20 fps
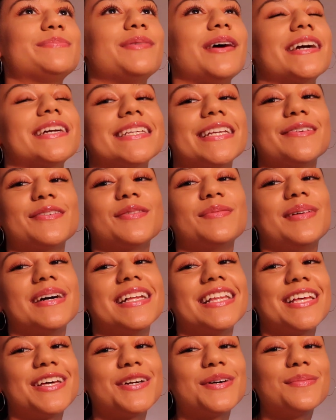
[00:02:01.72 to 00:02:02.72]
pregnant with my
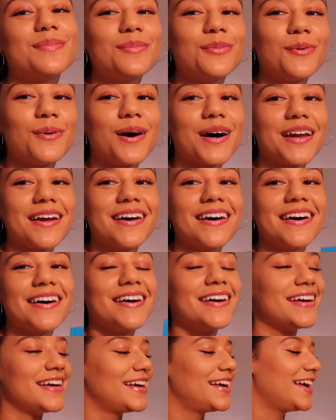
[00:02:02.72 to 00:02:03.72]
little brother,
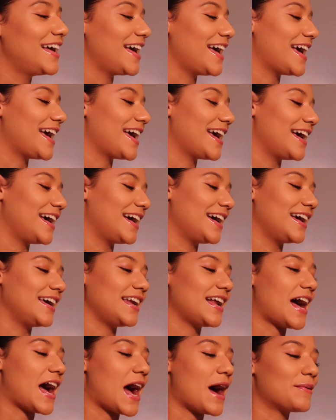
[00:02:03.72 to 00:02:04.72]

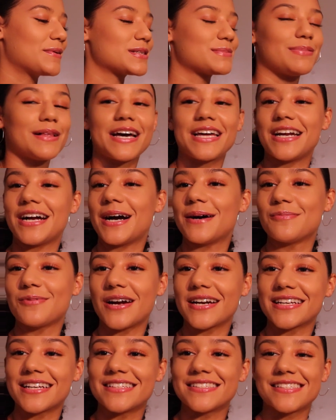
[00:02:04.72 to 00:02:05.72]
and I was planning her
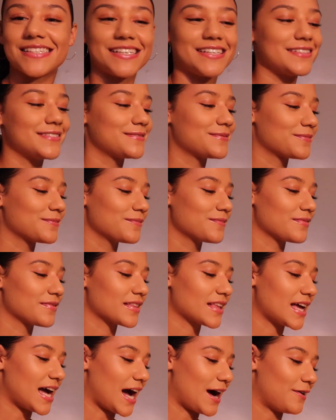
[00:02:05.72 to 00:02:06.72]
pregnancy.
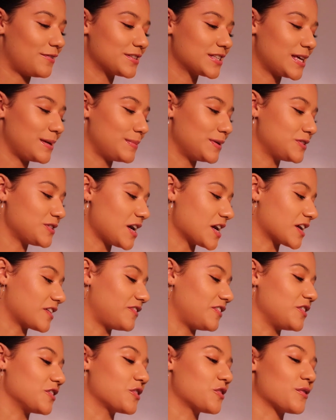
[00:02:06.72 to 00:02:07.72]
I was keeping track
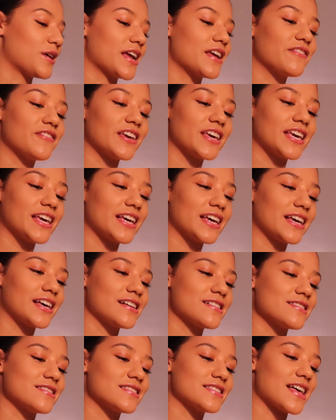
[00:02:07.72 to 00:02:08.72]
of her
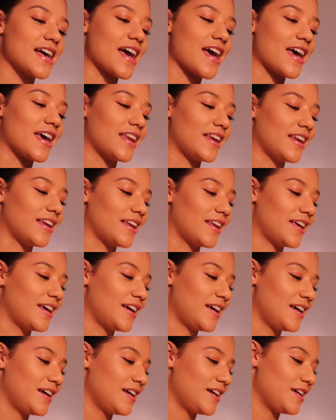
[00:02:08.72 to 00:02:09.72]
cravings and,
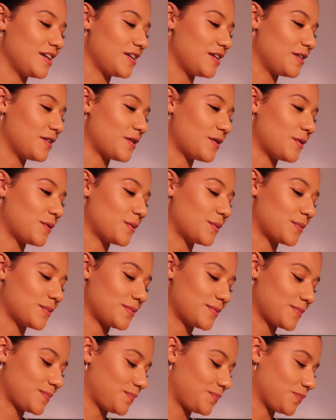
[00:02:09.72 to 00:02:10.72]
you know,
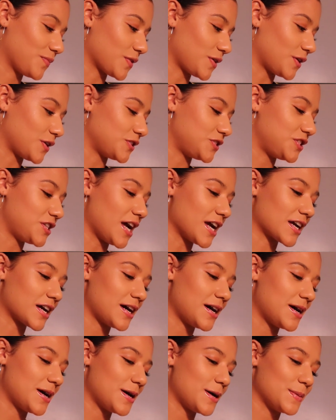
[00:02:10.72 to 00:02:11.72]
her
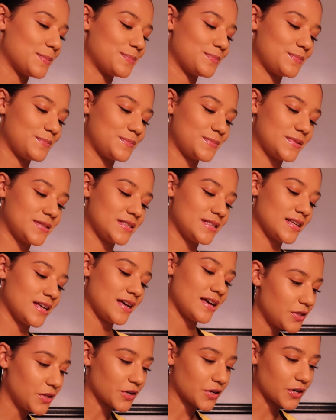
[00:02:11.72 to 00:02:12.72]
checkups.
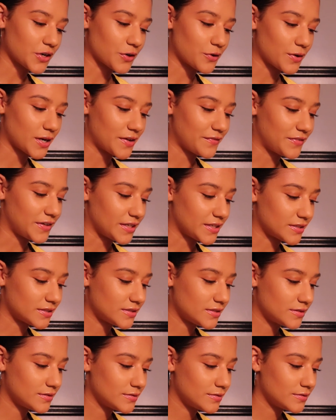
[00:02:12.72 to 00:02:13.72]
Look, her
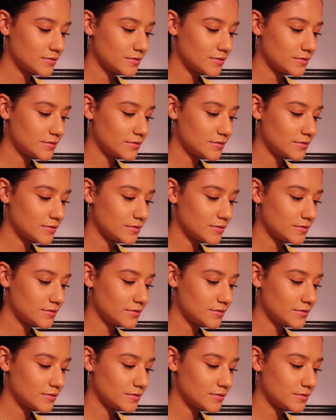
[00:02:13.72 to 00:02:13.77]
cravings.